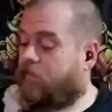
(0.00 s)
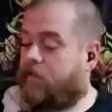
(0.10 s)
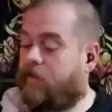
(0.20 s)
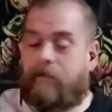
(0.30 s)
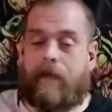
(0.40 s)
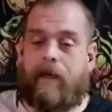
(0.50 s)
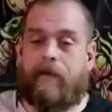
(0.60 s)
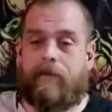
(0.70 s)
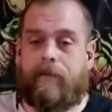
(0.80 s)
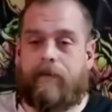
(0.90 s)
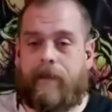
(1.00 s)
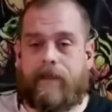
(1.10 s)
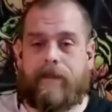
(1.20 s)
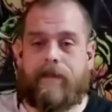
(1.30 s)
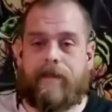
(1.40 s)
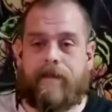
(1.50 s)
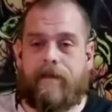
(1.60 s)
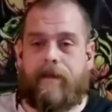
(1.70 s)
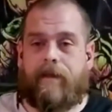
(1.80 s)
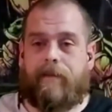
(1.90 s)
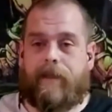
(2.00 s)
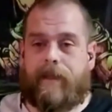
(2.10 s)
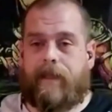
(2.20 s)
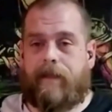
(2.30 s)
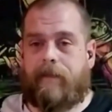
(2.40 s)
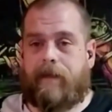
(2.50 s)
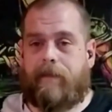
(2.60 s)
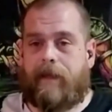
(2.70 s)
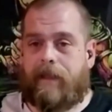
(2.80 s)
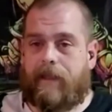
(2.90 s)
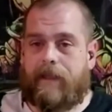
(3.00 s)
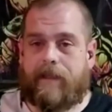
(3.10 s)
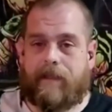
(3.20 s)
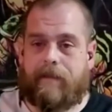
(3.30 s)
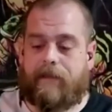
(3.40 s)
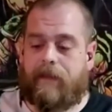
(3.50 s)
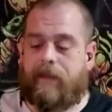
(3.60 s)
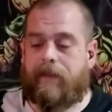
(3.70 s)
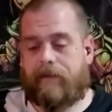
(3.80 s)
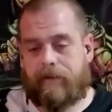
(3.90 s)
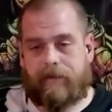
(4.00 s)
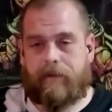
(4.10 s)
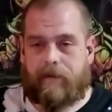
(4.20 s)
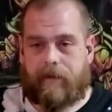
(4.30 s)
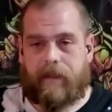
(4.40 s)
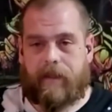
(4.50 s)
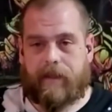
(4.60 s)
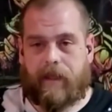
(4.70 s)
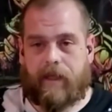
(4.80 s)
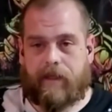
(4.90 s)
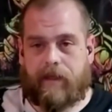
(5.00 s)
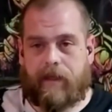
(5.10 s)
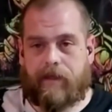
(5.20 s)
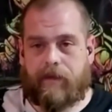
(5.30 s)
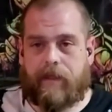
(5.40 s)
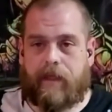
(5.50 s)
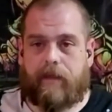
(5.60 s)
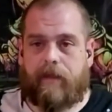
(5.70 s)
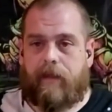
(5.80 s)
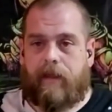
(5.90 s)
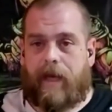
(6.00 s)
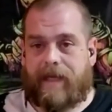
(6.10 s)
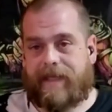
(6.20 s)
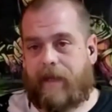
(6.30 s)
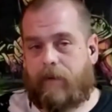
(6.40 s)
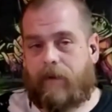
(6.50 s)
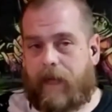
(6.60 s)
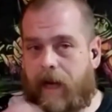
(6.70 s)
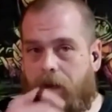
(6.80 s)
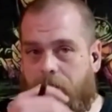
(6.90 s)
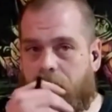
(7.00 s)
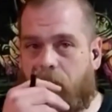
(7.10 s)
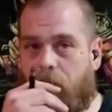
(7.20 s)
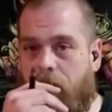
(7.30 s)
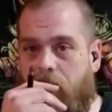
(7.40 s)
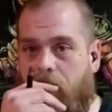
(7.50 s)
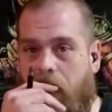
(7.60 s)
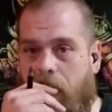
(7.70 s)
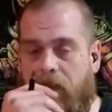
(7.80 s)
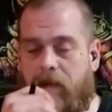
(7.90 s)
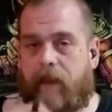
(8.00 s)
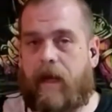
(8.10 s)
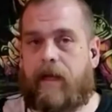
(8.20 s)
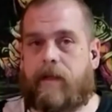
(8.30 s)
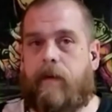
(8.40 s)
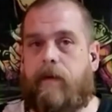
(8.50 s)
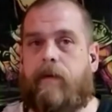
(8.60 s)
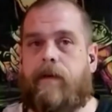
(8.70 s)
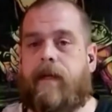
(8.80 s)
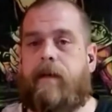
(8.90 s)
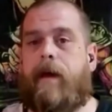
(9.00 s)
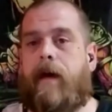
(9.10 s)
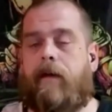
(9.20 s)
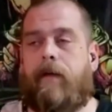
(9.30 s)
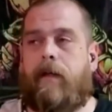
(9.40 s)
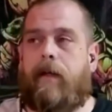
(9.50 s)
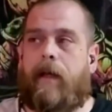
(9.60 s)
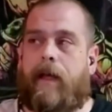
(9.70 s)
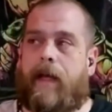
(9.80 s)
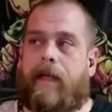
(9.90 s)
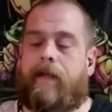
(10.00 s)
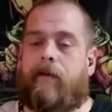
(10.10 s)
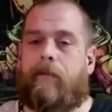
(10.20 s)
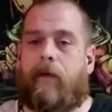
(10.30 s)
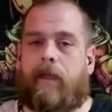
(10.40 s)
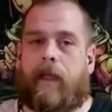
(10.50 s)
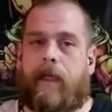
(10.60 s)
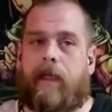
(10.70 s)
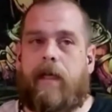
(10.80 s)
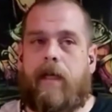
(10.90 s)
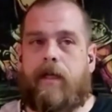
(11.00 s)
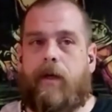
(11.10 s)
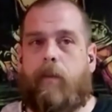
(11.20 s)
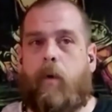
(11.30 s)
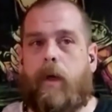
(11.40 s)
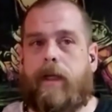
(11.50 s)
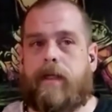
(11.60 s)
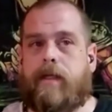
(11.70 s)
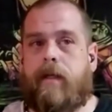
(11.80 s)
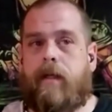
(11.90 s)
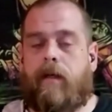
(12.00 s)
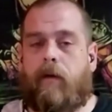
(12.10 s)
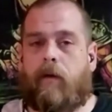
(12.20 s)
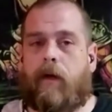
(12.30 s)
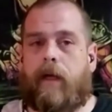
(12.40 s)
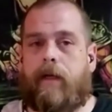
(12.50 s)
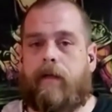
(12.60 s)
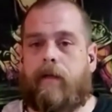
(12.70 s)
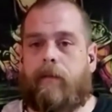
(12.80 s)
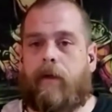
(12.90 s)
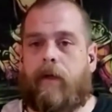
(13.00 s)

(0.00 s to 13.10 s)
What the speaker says: in my honorable mentions. Biggie didn't make my list, but he's a legend, as you said. I slept on that album for a while. to be honest, when it first came out. And I'd hear him on like The Points, or I'd hear him